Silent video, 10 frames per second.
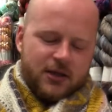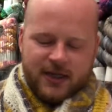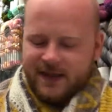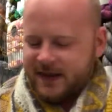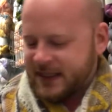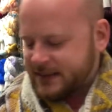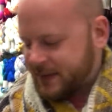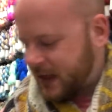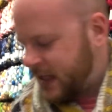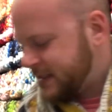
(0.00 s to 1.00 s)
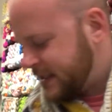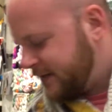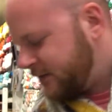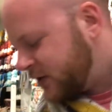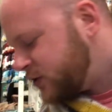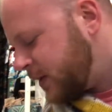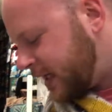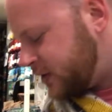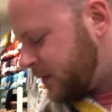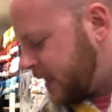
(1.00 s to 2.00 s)
I think that's my lesson for
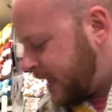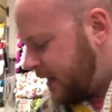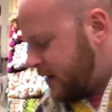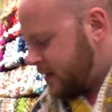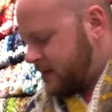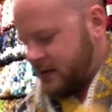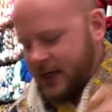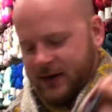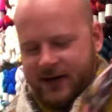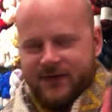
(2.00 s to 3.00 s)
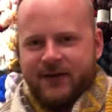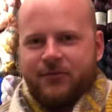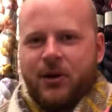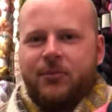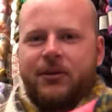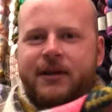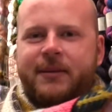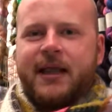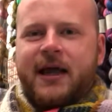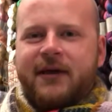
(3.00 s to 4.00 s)
2020. I don't have enough purple in
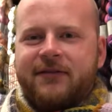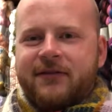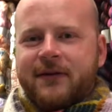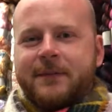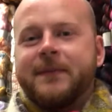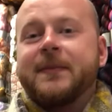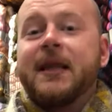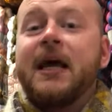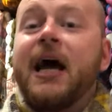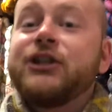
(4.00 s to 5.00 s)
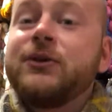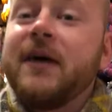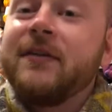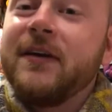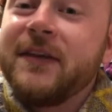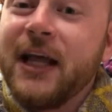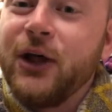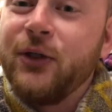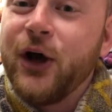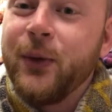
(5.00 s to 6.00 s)
my life. I do have enough
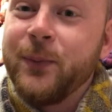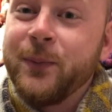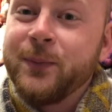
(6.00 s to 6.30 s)
yellow though.